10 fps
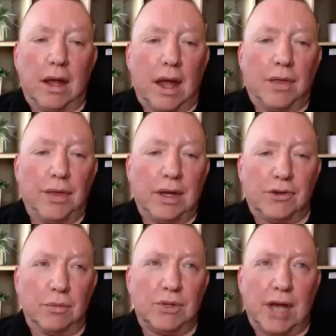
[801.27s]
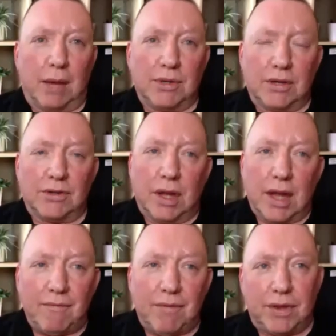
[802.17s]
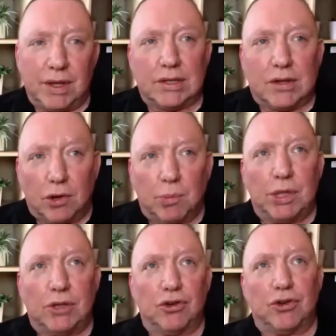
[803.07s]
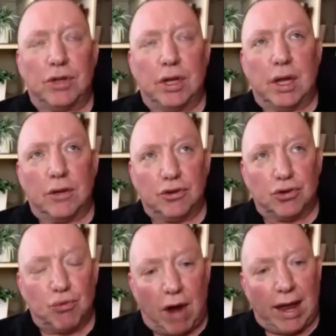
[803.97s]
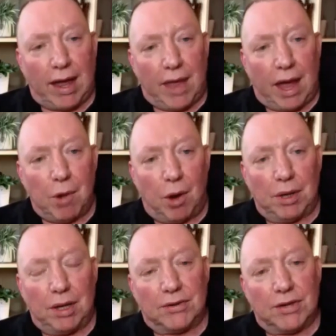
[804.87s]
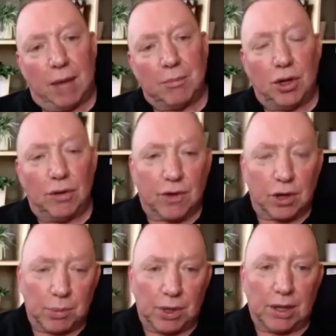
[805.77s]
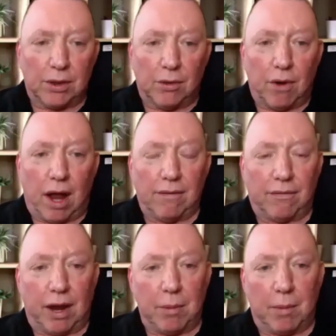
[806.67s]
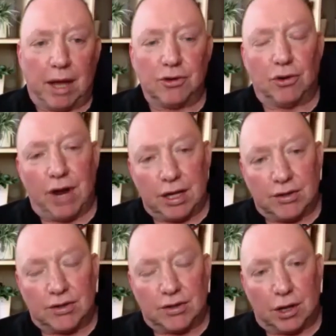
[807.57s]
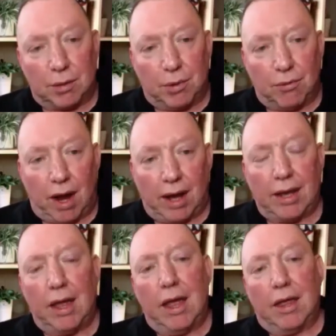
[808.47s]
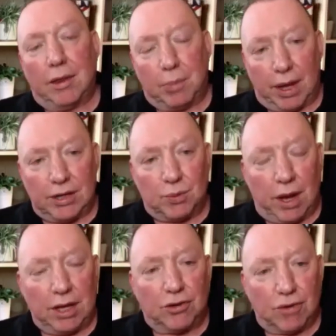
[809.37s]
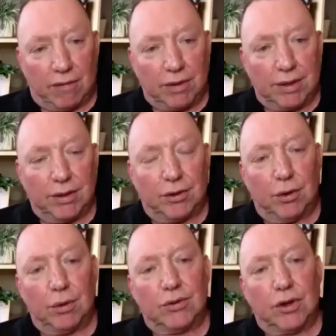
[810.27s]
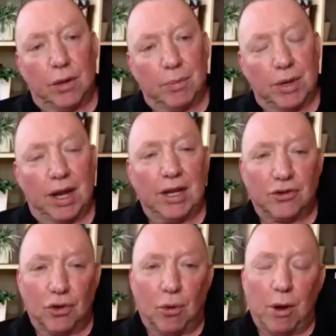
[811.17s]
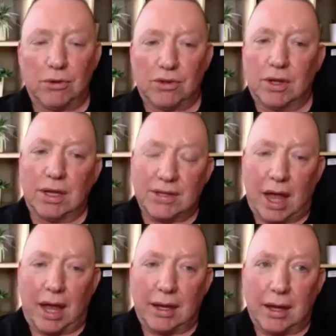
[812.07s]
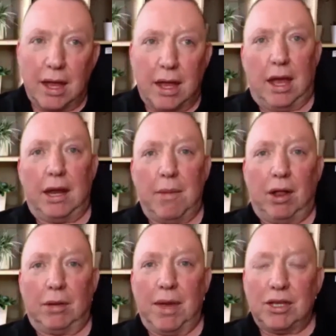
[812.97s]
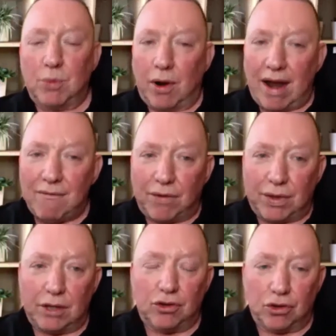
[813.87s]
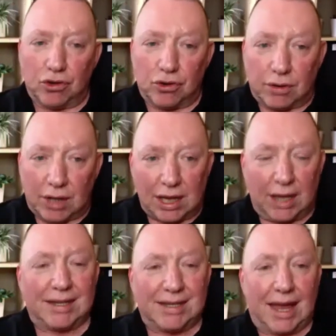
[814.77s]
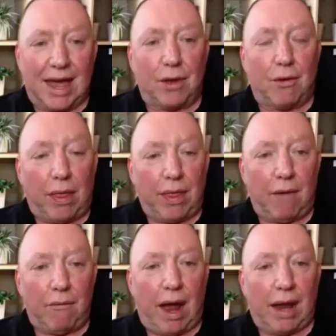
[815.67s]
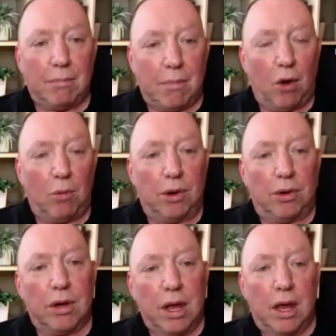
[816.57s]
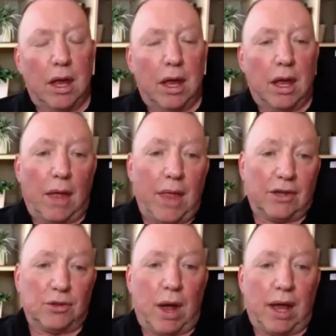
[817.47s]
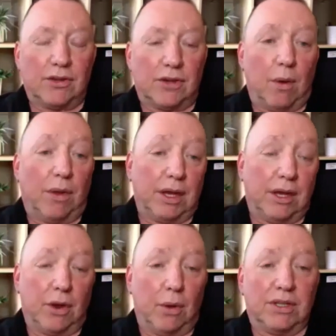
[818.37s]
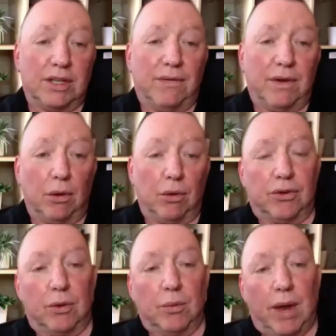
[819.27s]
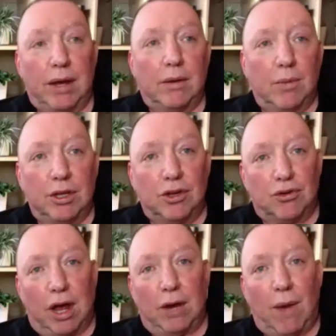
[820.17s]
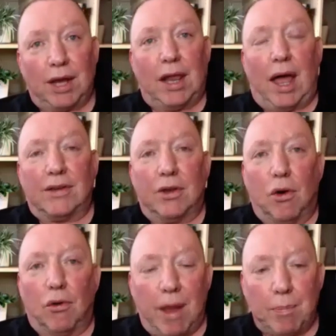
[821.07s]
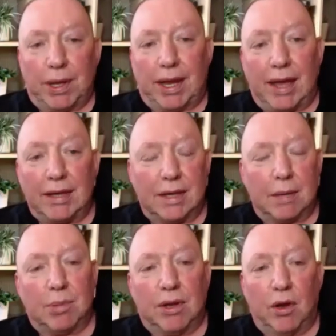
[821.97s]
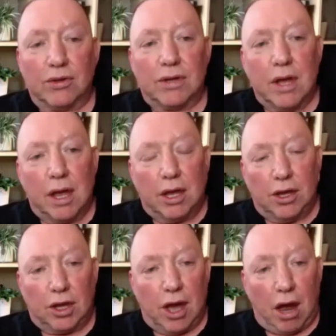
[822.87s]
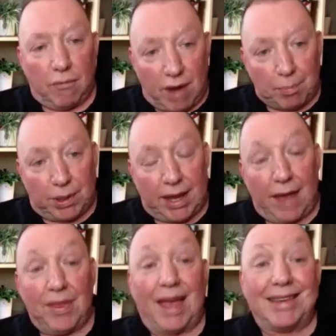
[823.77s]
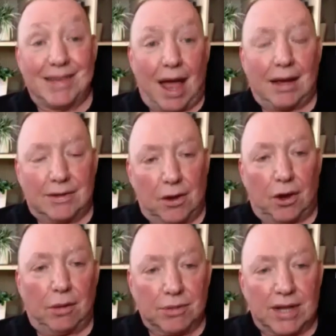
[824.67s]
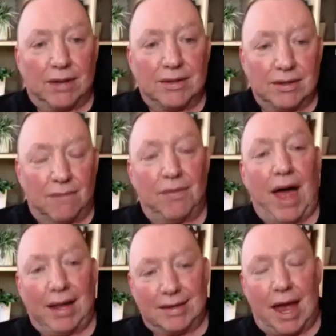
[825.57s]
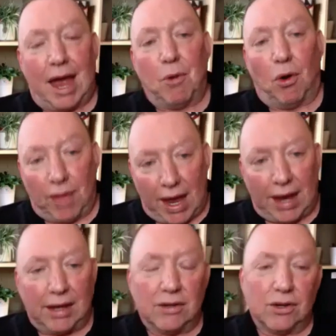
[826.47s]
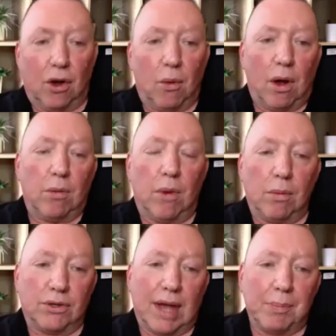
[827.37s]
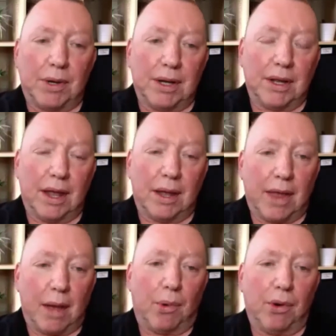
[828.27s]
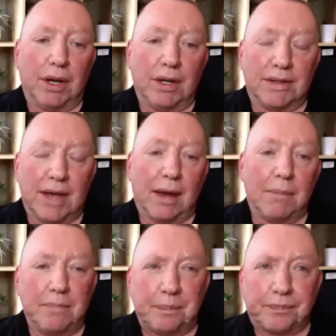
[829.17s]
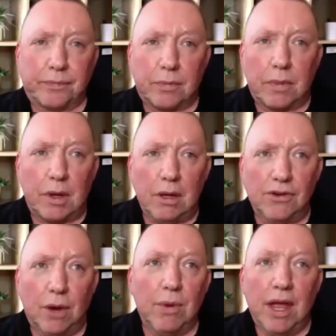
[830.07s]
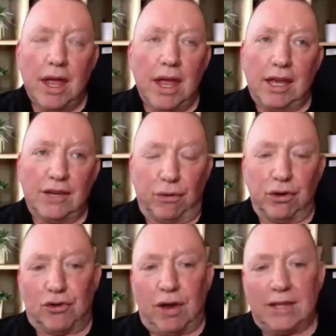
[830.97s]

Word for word: I think sometimes it's that everything's got to be just uh, just right at that moment in time. You've got to be in the mm-hmm. right frame of mind. Your energy's got to be right. The place where you're traveling through, it's got to be, and it's almost it's like an amalgamation where everything just clicks together at that right moment. And yeah. that's why so. I think it's always difficult to when when you're trying to analyze it or replicate it because you can't replicate the exact circumstances of that time or that energy or what what was happening at that, that point in time. Hmm. So it's frustrating